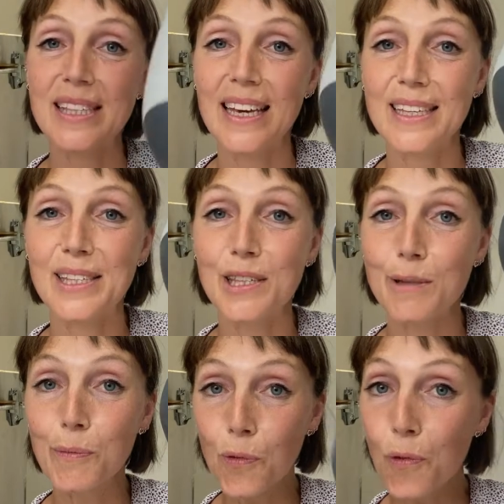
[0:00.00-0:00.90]
this
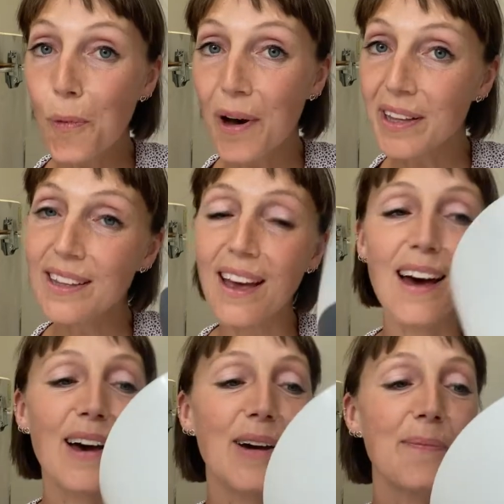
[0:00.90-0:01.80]
small
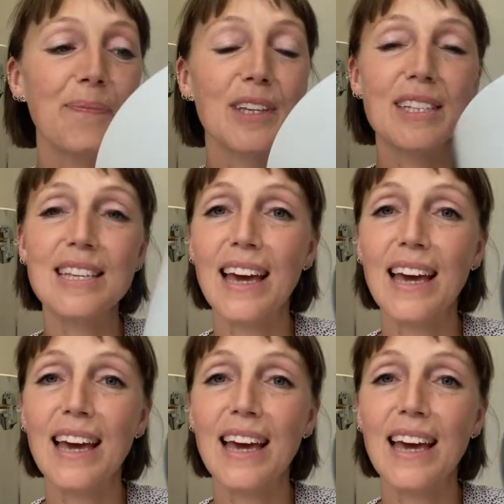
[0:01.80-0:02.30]
one to